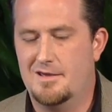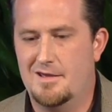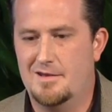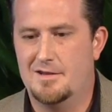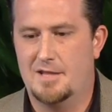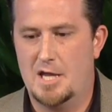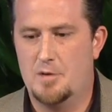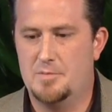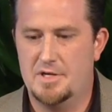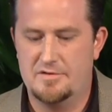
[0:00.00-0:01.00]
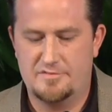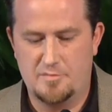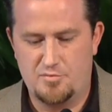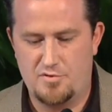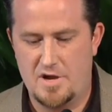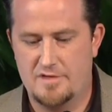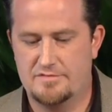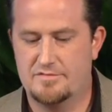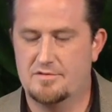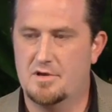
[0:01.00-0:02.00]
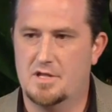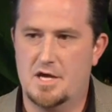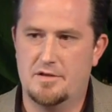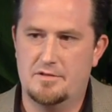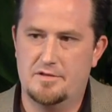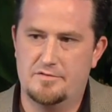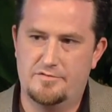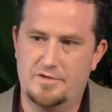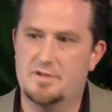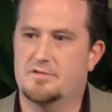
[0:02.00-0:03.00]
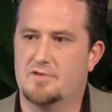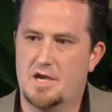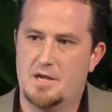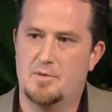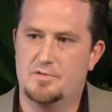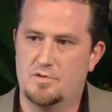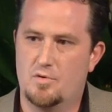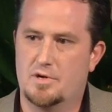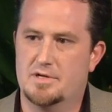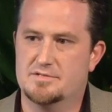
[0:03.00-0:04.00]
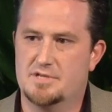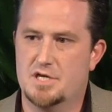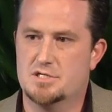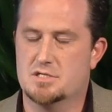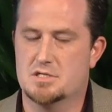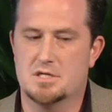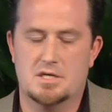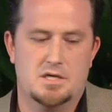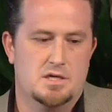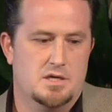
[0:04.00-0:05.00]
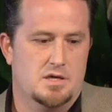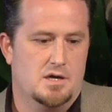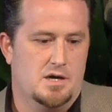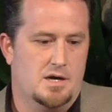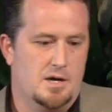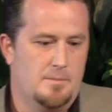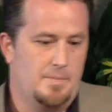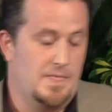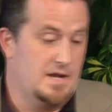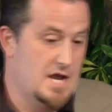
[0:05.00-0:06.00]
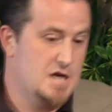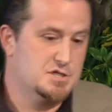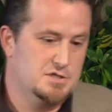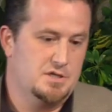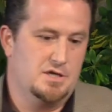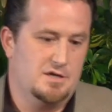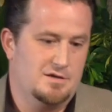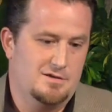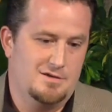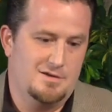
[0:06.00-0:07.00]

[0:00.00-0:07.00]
and it allowed me to suppress a lot of these feelings I had about the organization. It actually